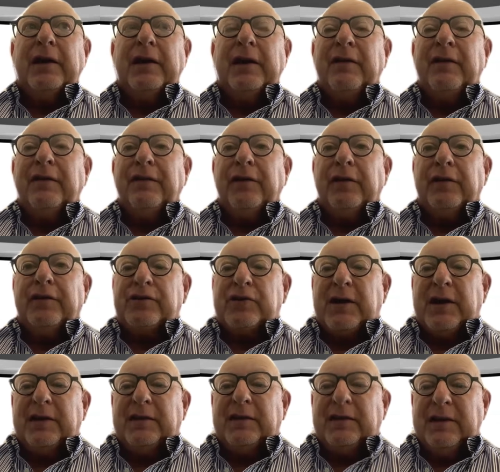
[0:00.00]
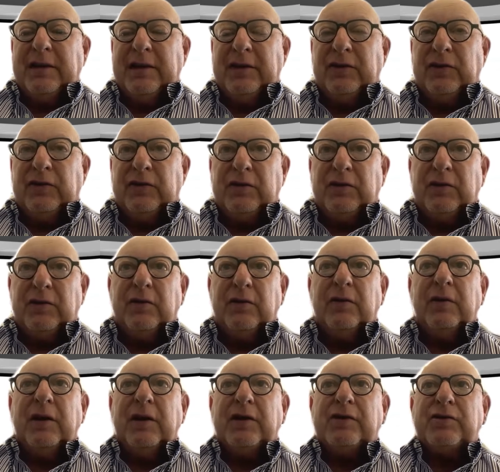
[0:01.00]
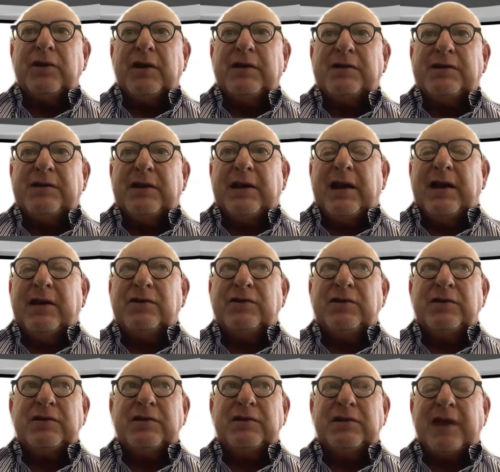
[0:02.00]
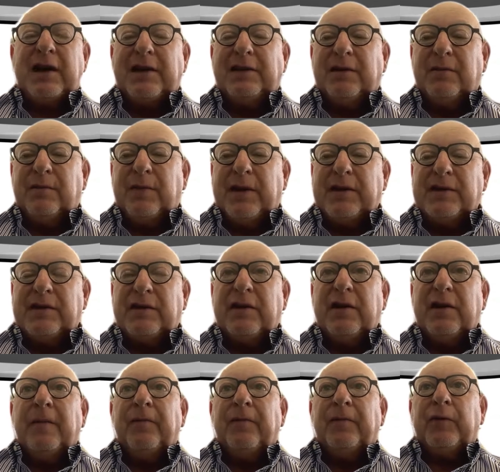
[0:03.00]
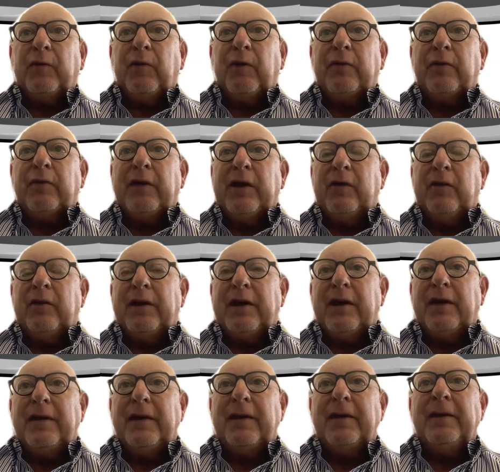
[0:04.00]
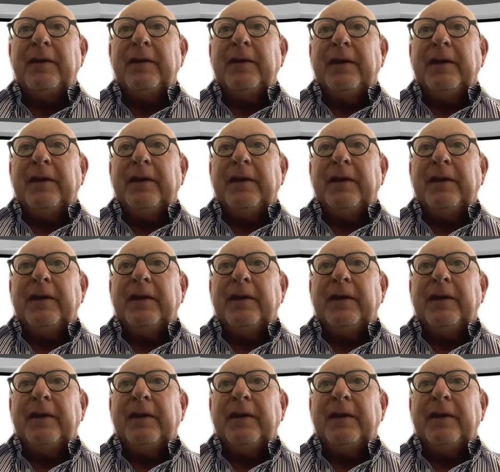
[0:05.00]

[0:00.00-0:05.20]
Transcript: infiltrate into a tracing agent's database one way or another,